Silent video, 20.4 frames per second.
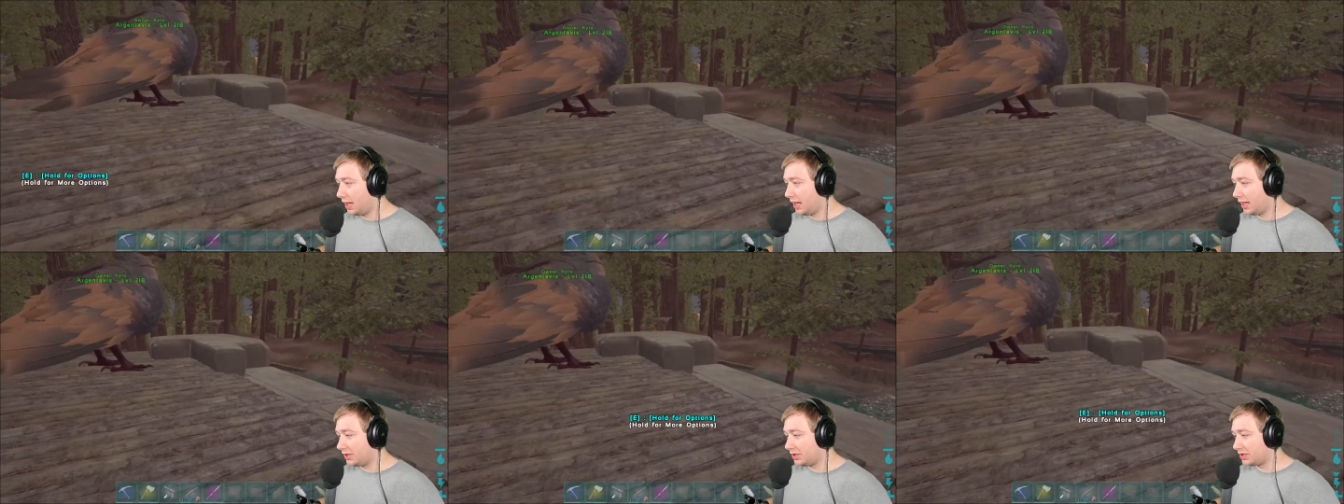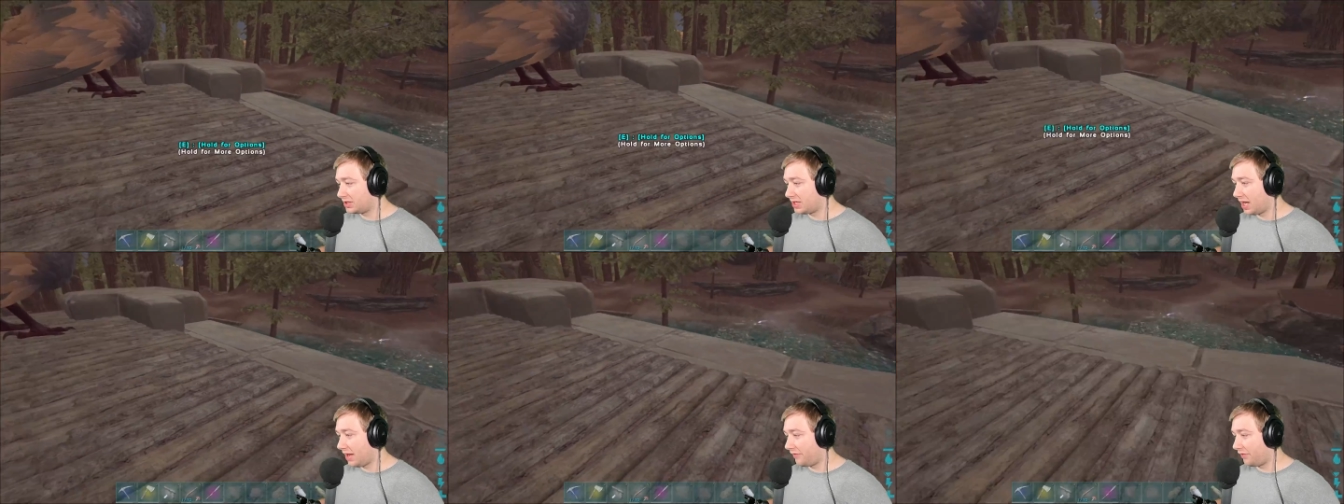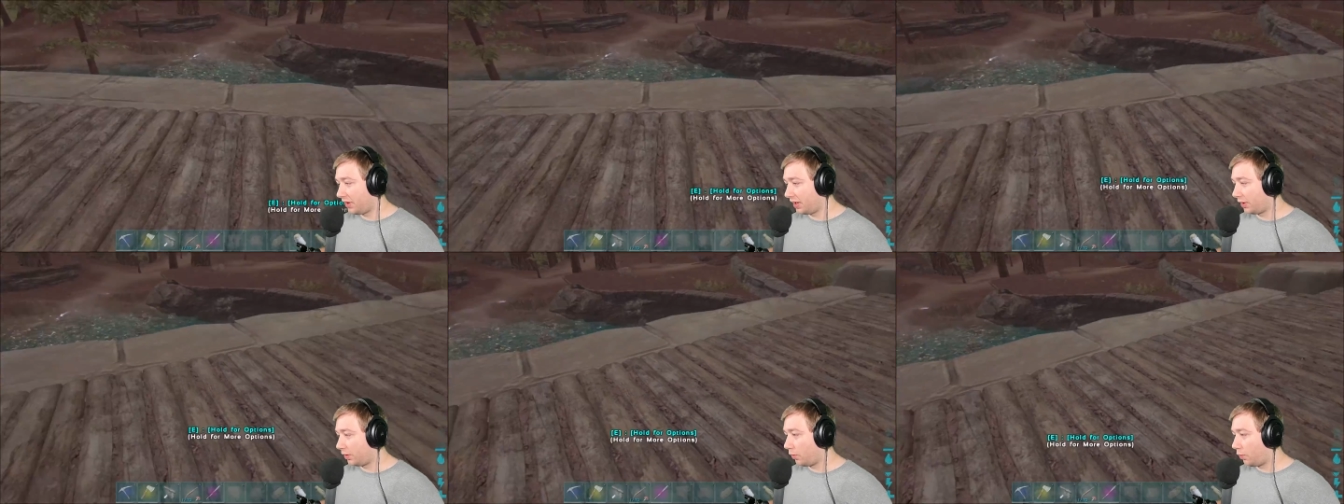and just
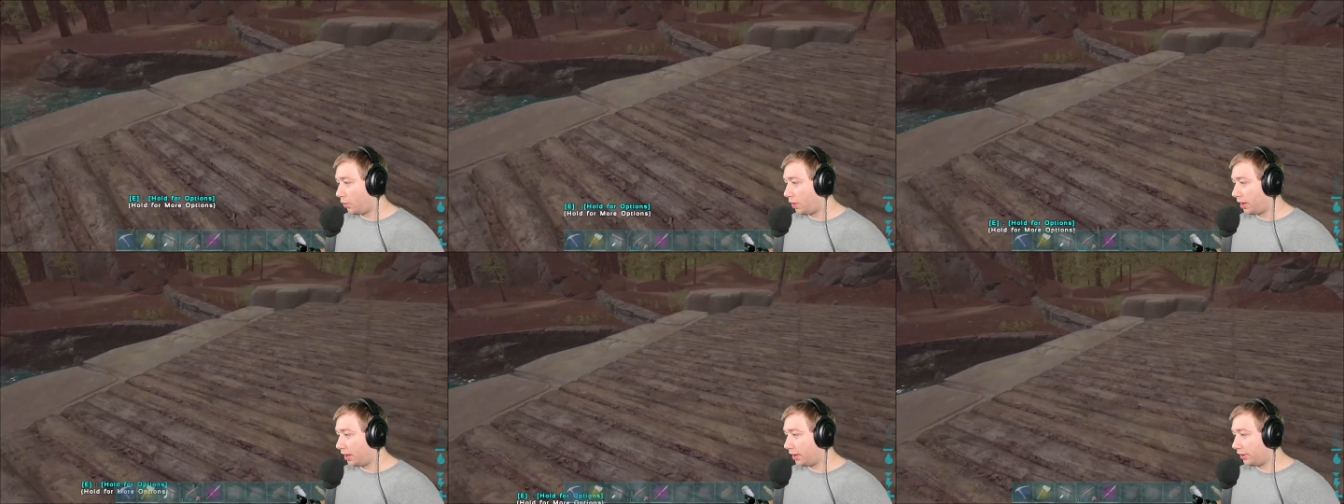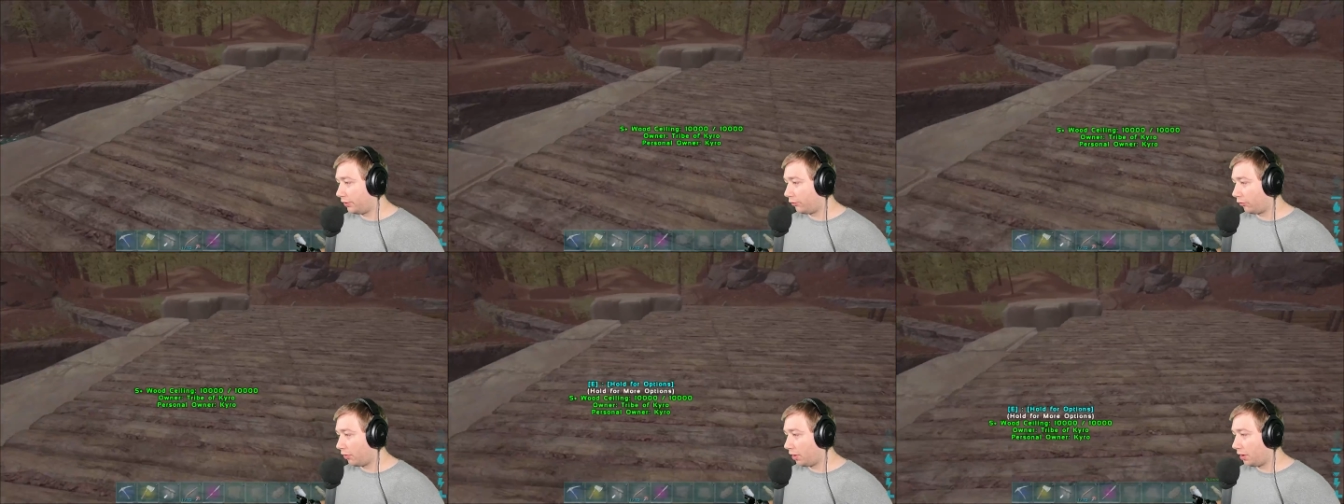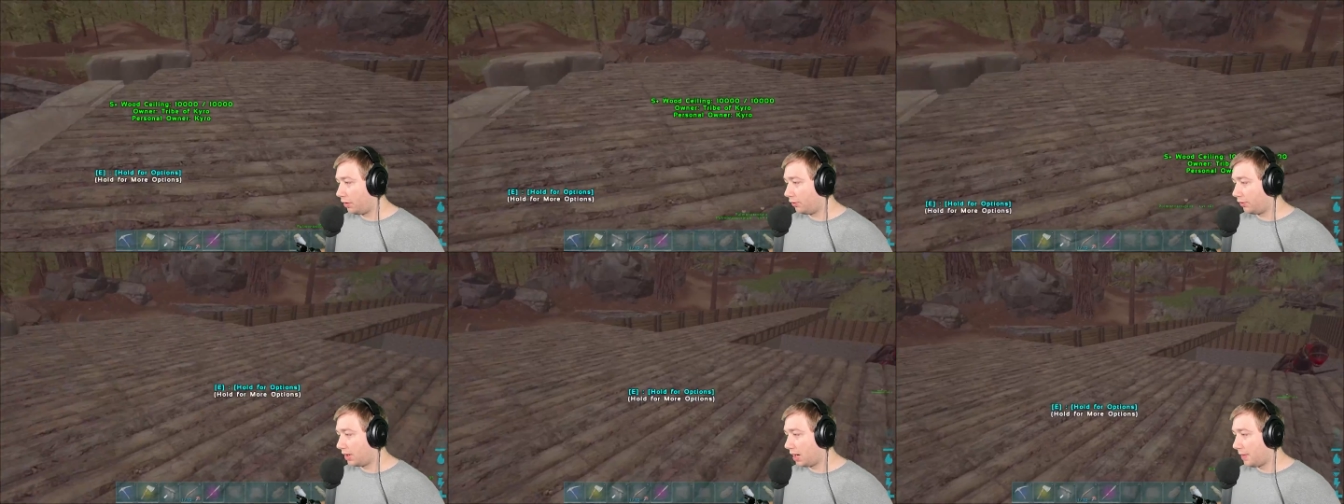have like one
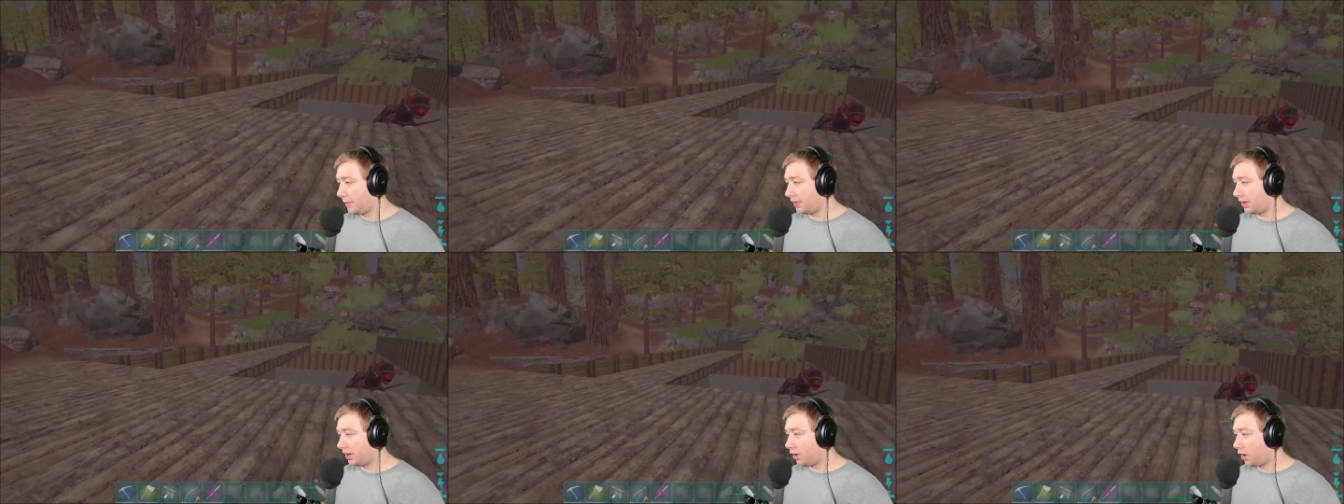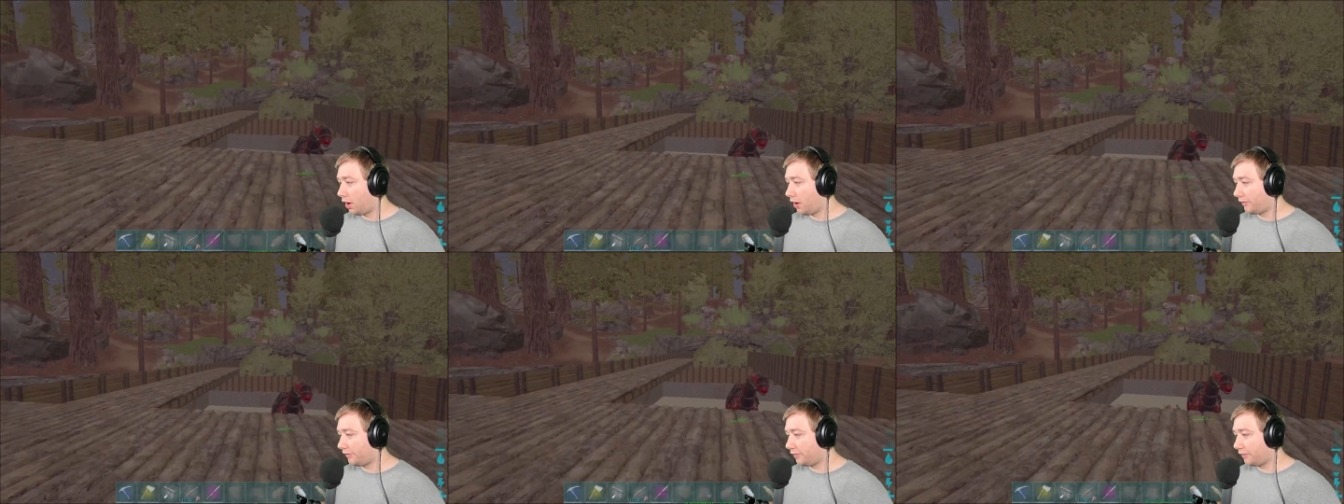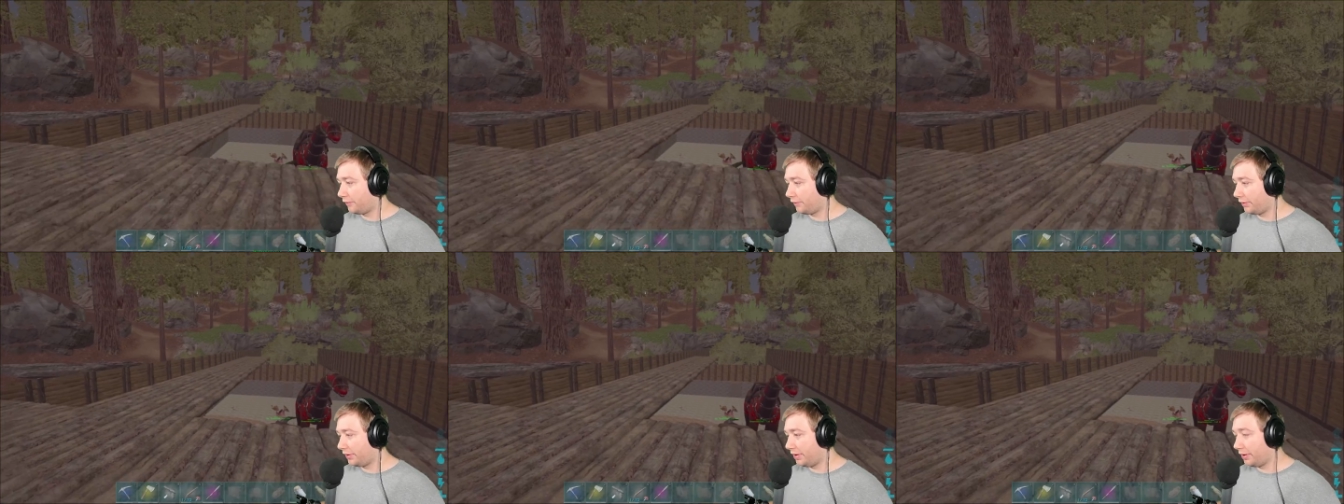row coming off
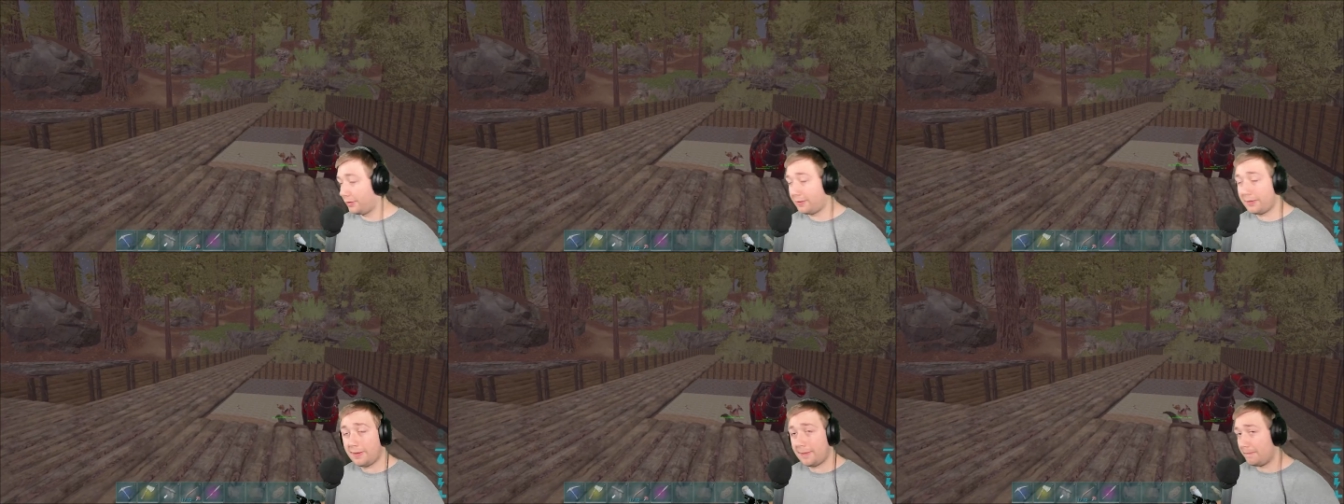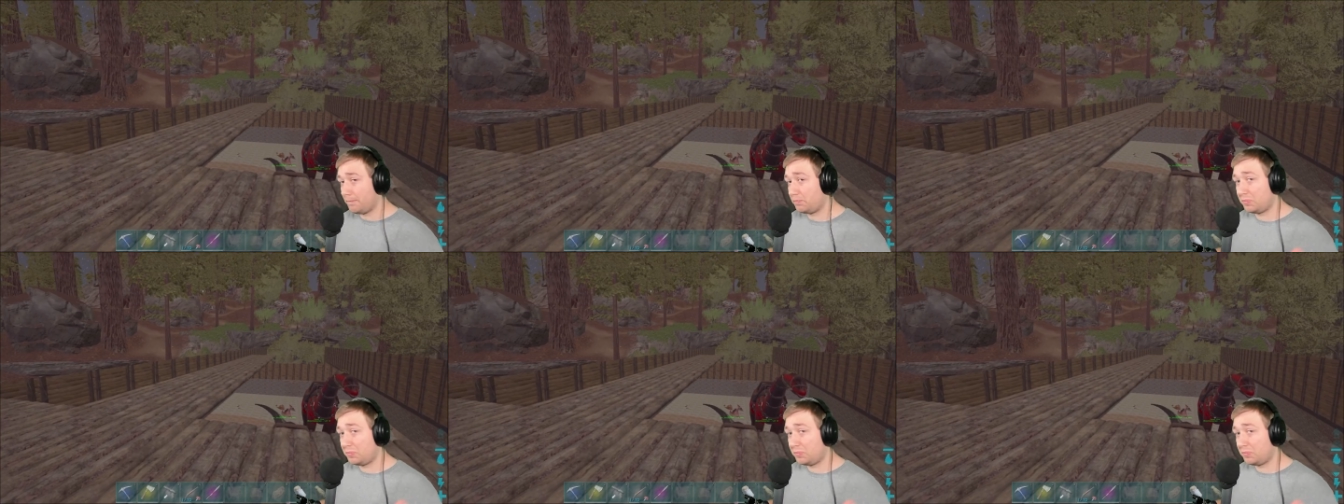over here,